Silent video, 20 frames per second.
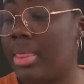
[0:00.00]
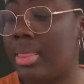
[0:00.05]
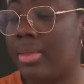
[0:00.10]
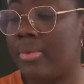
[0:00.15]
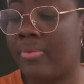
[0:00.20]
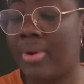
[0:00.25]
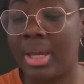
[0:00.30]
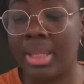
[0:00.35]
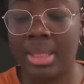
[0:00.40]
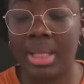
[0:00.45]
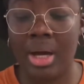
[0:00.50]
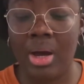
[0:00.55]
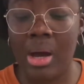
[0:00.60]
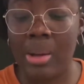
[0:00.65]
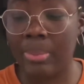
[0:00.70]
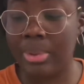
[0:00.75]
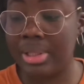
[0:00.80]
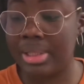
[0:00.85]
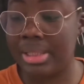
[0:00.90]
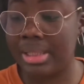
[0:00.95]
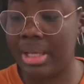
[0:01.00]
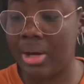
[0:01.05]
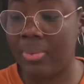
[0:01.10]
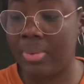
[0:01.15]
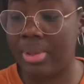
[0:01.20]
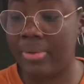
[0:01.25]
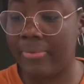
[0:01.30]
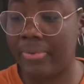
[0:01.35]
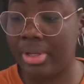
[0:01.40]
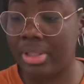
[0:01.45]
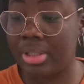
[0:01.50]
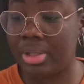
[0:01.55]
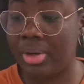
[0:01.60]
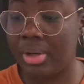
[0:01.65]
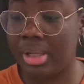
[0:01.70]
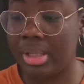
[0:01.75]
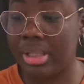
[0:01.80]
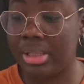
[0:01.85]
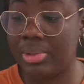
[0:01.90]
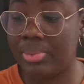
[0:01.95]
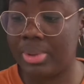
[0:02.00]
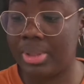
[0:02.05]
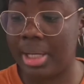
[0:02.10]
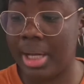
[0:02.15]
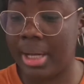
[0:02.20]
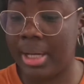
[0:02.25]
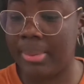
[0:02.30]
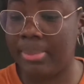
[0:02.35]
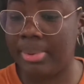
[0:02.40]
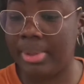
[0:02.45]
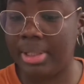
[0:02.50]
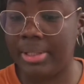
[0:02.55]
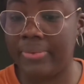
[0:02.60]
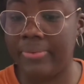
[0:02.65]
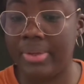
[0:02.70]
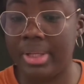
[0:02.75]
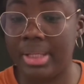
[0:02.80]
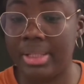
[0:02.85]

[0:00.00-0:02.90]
Right now I'm going to start with the first thing on the list which I believe